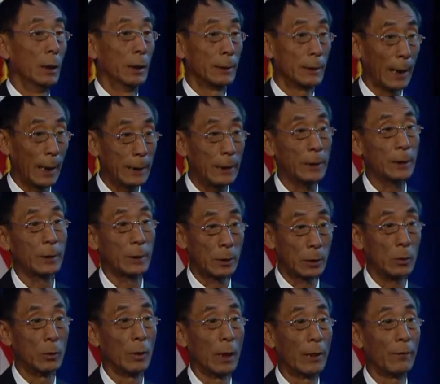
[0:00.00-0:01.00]
China
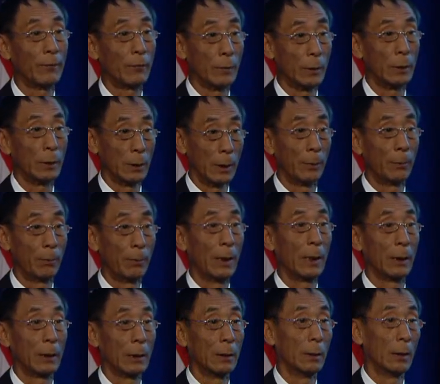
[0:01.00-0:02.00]
still have a
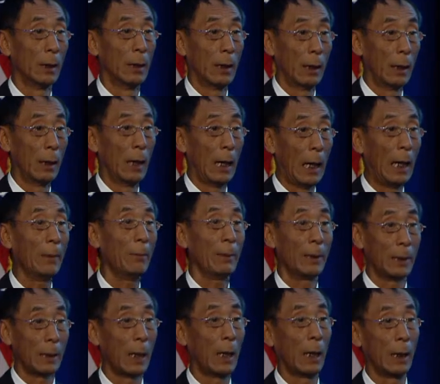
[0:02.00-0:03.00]
big
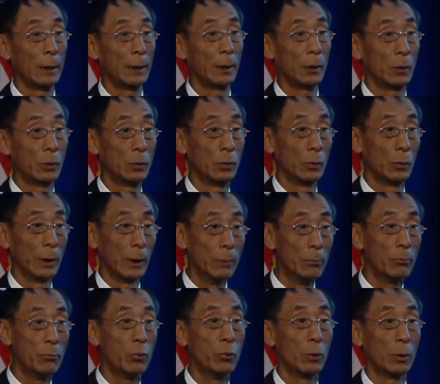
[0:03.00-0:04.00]
appetite to
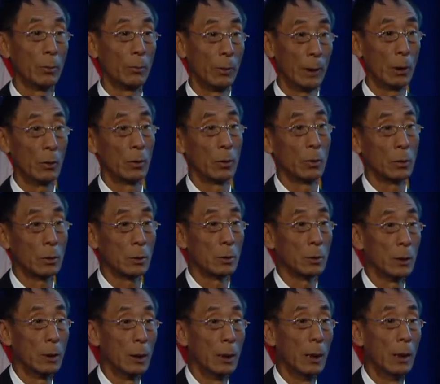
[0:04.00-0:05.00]
import
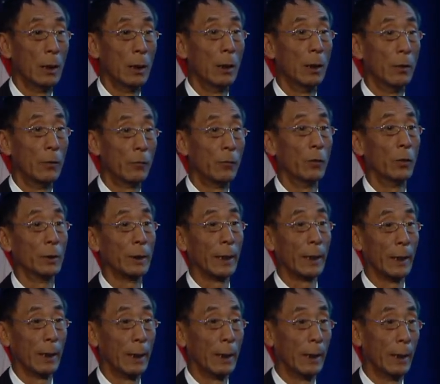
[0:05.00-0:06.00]
minerals for
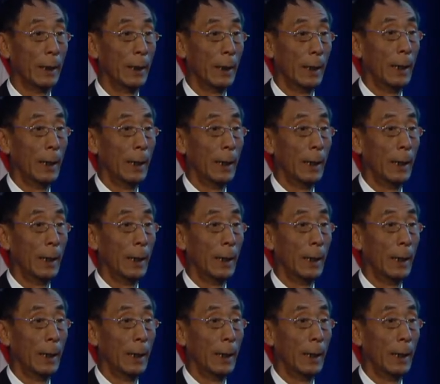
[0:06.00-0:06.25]
their